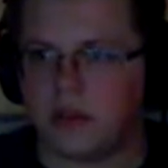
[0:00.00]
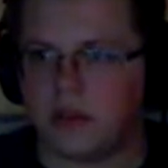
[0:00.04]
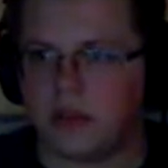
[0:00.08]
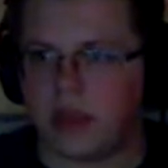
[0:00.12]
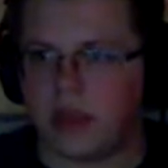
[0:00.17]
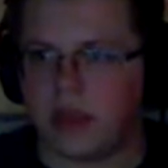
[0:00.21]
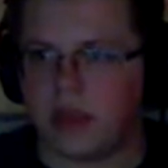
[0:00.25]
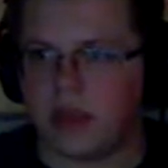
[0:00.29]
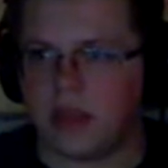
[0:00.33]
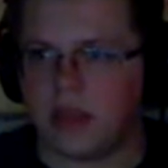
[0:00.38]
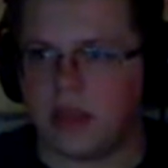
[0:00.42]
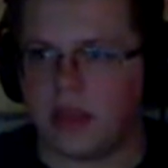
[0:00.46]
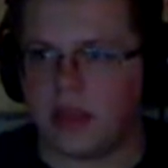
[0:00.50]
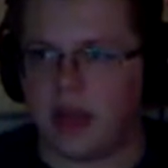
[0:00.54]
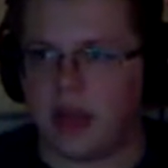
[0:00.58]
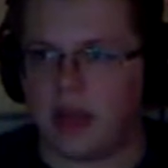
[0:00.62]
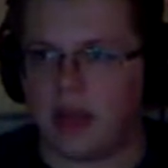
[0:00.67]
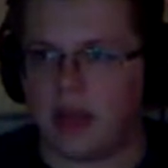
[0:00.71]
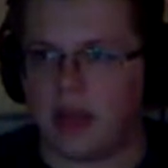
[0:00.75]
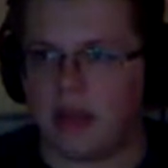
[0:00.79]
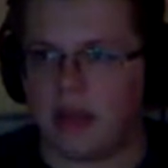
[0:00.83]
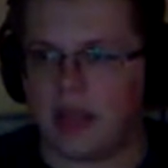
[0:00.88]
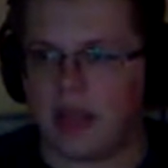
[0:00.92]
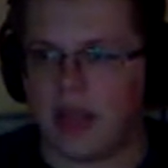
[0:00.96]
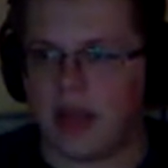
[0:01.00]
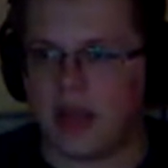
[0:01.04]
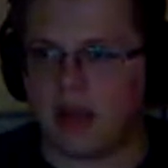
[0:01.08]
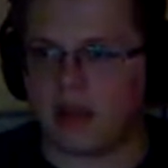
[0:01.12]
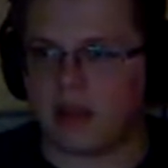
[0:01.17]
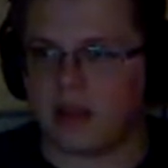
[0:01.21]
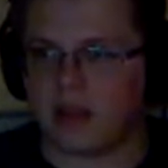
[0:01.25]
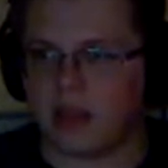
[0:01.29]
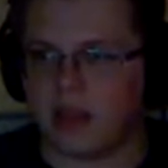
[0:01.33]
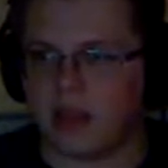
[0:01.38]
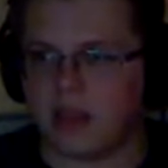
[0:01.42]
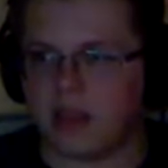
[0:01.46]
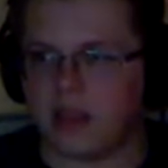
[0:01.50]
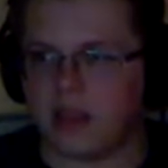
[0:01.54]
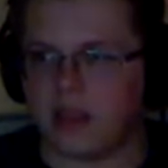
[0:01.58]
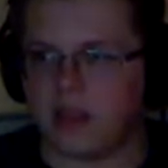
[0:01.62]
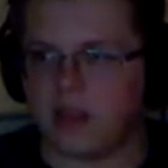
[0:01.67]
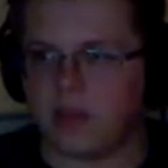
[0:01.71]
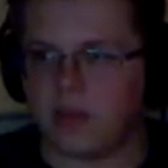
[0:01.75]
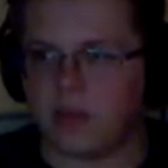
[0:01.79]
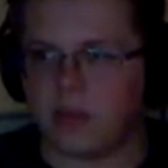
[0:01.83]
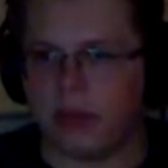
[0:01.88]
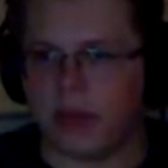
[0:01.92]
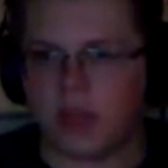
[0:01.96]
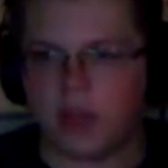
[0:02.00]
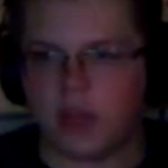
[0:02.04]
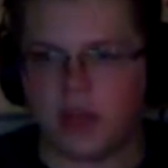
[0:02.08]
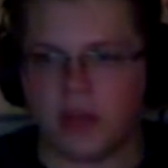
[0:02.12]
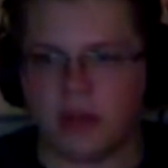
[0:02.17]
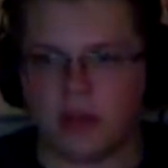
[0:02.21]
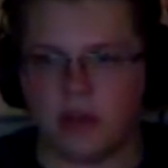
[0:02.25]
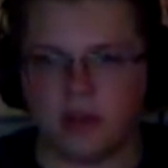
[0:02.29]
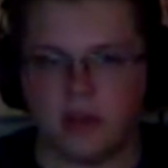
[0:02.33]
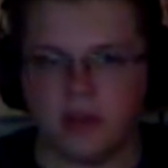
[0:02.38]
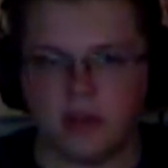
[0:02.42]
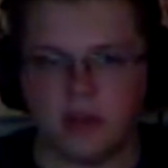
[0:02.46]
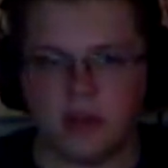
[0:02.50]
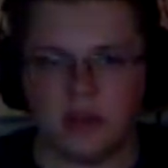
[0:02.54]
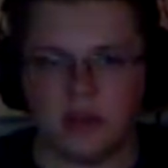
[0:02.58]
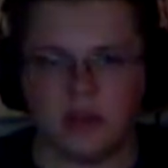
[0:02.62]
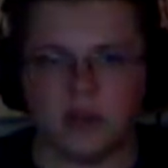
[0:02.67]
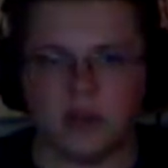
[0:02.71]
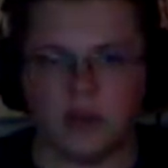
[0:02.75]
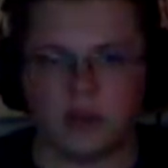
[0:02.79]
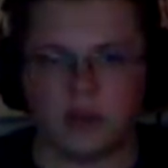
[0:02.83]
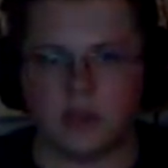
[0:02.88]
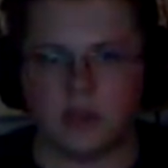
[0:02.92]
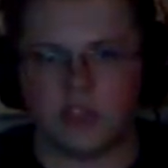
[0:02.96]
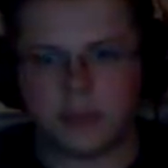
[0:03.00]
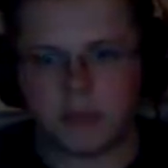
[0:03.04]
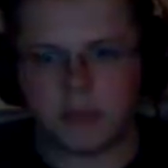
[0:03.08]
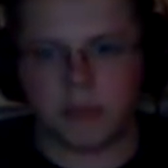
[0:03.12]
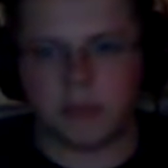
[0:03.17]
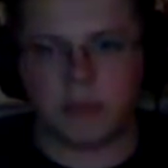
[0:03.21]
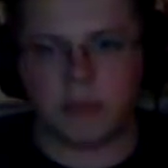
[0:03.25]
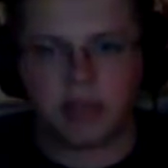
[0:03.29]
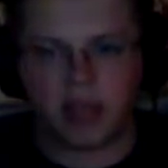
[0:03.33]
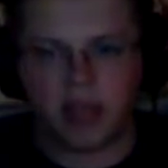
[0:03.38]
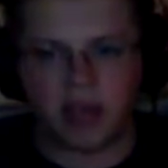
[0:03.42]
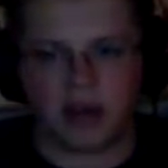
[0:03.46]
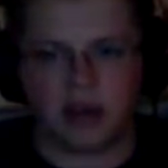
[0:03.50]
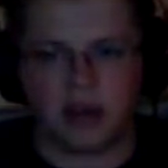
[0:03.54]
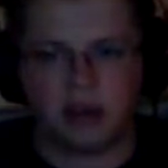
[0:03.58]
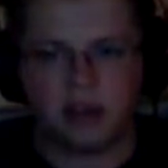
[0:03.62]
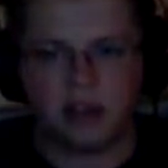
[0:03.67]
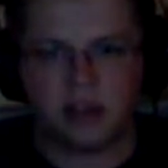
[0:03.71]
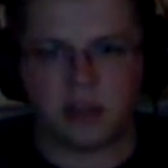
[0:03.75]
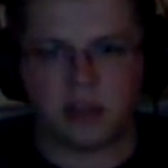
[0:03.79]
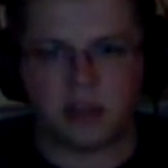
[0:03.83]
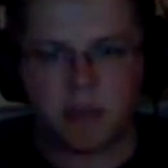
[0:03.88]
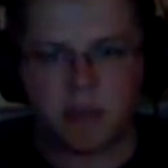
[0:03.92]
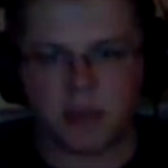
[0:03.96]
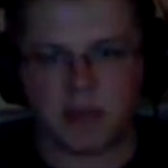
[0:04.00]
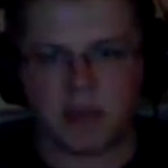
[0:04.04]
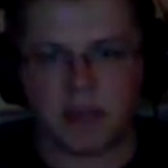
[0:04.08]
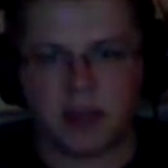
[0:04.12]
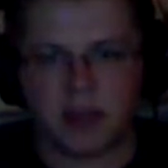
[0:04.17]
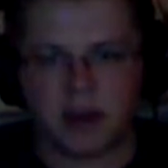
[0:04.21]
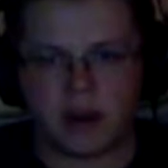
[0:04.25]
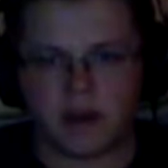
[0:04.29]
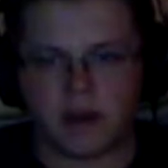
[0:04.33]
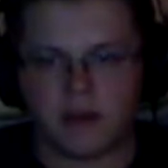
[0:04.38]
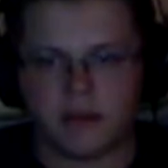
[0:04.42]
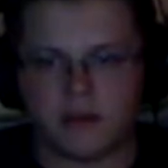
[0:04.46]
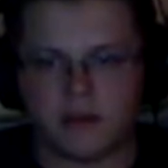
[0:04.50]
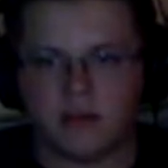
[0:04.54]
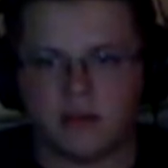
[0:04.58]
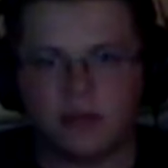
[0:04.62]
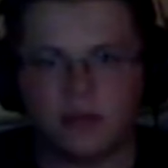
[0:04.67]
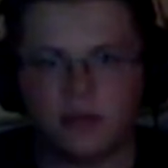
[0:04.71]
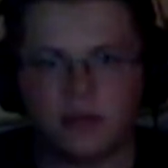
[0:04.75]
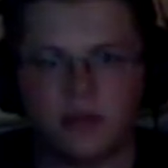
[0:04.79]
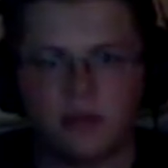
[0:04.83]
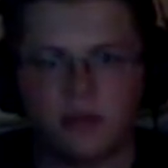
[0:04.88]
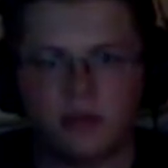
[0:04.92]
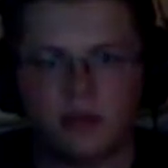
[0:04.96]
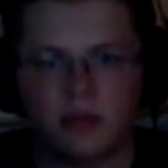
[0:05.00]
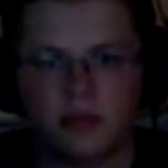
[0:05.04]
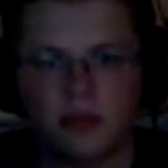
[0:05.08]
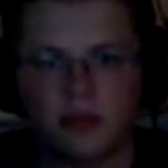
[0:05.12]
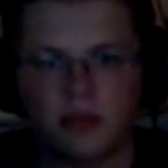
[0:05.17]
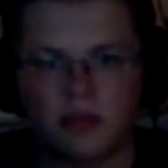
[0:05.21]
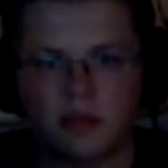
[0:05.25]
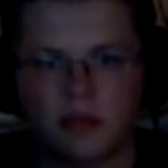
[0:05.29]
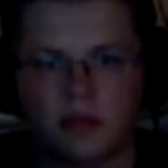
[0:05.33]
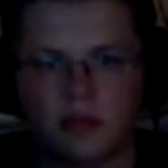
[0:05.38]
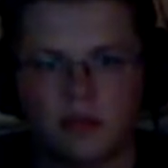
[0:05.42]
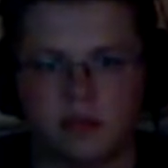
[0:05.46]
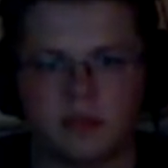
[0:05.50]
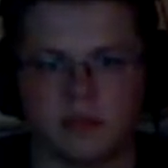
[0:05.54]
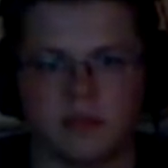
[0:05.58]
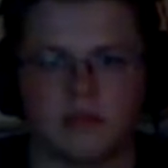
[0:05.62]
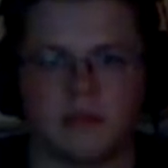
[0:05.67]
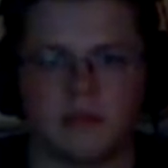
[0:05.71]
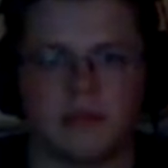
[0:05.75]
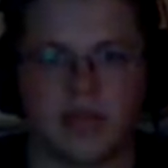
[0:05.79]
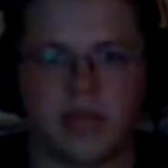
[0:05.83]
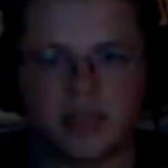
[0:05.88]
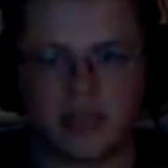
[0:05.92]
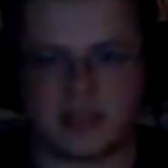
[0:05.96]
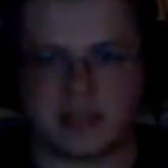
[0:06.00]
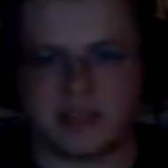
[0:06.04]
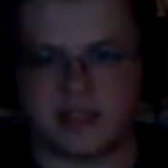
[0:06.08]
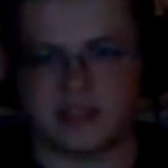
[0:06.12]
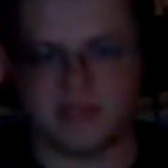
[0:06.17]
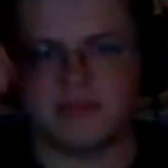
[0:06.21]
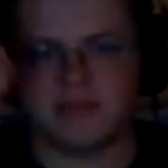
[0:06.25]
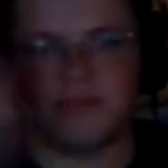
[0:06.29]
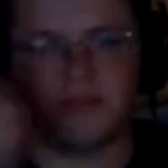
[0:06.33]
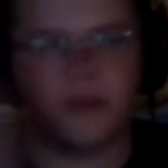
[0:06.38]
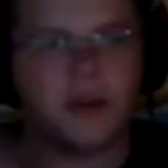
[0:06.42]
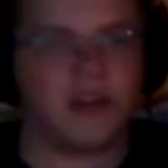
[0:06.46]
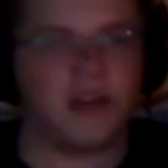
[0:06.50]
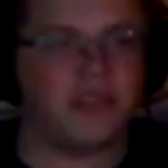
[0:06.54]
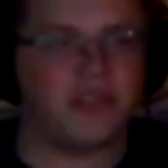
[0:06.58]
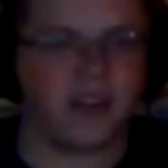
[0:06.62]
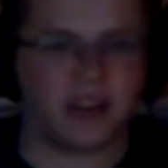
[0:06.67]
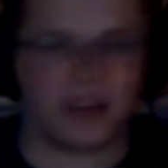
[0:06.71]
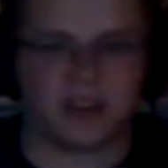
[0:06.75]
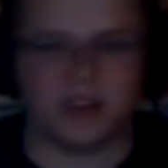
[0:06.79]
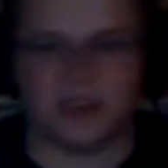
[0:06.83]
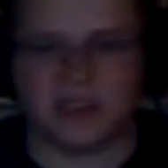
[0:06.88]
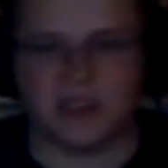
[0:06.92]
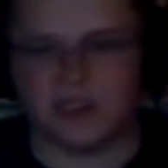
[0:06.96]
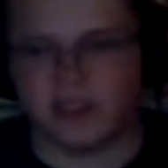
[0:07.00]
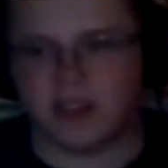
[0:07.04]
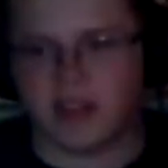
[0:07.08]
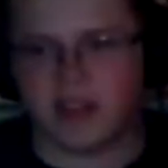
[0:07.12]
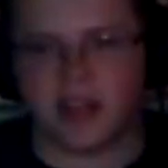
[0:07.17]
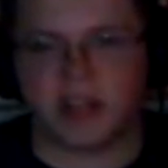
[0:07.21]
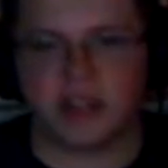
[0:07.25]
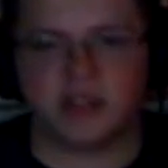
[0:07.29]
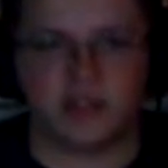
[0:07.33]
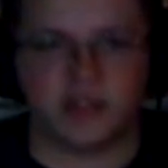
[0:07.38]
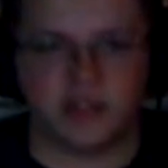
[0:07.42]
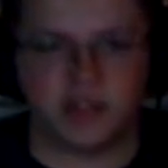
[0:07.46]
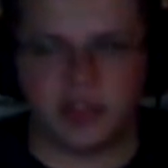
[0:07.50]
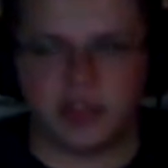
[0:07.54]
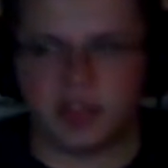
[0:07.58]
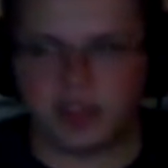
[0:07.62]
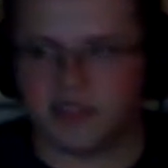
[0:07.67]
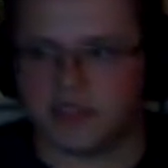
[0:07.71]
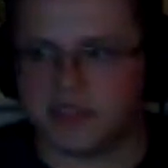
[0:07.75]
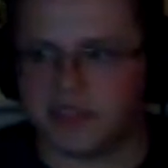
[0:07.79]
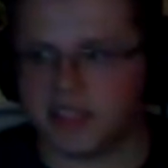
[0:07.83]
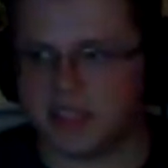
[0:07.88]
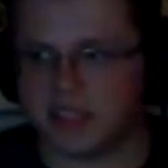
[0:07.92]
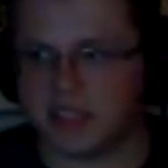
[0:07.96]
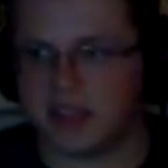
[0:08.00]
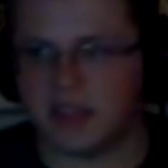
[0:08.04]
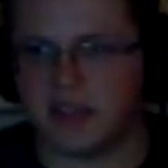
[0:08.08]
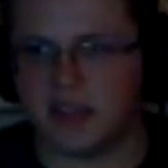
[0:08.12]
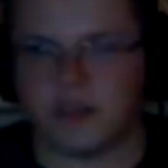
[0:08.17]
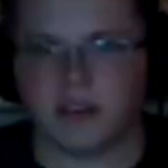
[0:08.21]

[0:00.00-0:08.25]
And then, yeah. And I think we'll be good. So, jump up in the air. Jump up in the air. Yes. Perfect. That's what you love to see.